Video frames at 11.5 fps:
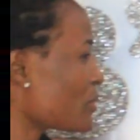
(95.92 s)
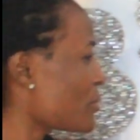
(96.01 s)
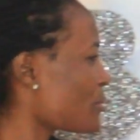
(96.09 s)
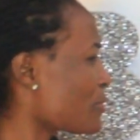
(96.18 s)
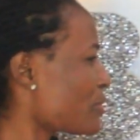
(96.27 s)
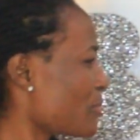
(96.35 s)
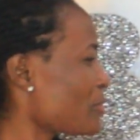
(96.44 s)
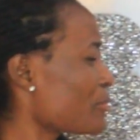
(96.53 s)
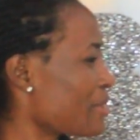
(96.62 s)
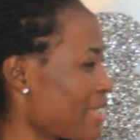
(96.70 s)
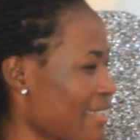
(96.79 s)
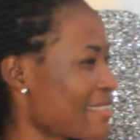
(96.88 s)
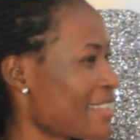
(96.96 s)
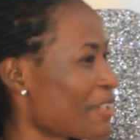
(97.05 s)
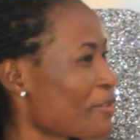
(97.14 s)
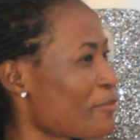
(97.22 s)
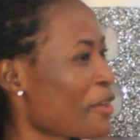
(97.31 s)
you
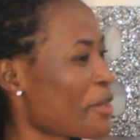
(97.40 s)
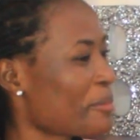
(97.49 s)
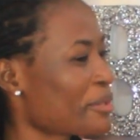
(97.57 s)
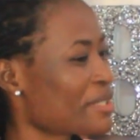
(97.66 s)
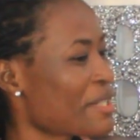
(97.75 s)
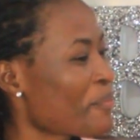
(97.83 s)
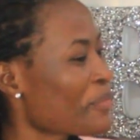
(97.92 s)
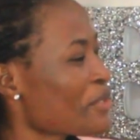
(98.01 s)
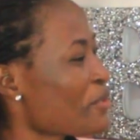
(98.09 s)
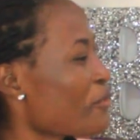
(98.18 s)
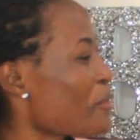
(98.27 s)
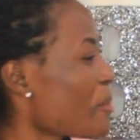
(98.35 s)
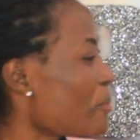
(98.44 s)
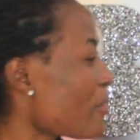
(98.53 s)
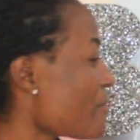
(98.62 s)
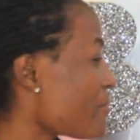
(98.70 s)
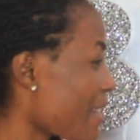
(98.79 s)
very much. So from your
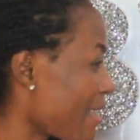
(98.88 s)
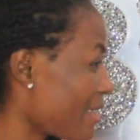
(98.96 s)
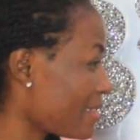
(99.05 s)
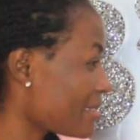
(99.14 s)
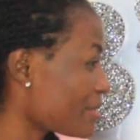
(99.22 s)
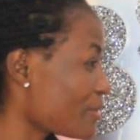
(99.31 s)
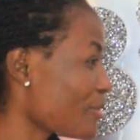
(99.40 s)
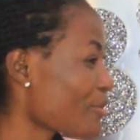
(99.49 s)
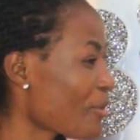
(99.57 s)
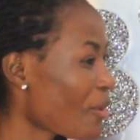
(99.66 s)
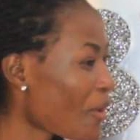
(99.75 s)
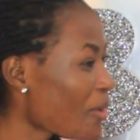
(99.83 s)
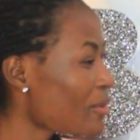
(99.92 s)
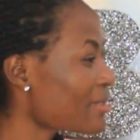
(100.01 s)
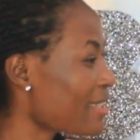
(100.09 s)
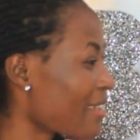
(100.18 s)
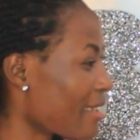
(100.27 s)
profile, you
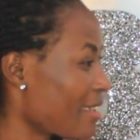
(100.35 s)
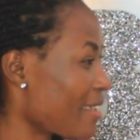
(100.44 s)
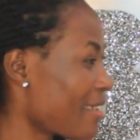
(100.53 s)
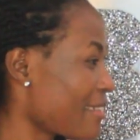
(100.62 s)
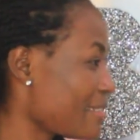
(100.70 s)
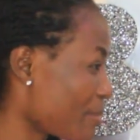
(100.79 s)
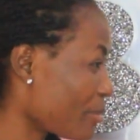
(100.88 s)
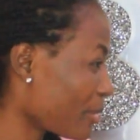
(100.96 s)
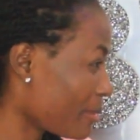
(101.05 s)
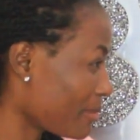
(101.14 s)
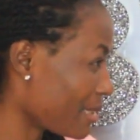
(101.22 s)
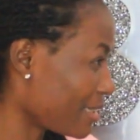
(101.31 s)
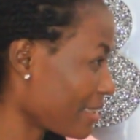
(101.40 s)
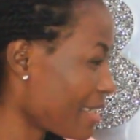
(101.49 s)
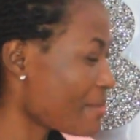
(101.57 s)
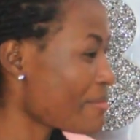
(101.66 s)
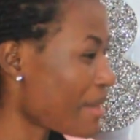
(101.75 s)
hold a diploma
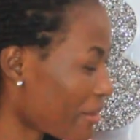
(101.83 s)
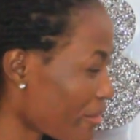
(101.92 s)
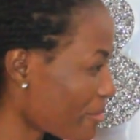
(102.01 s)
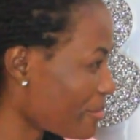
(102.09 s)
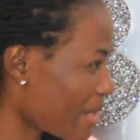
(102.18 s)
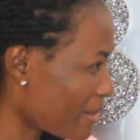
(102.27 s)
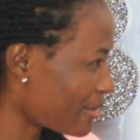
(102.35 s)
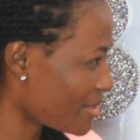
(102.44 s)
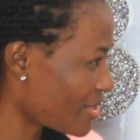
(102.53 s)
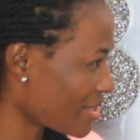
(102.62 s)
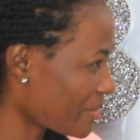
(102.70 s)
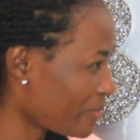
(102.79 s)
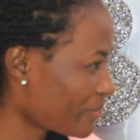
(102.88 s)
in microbiology.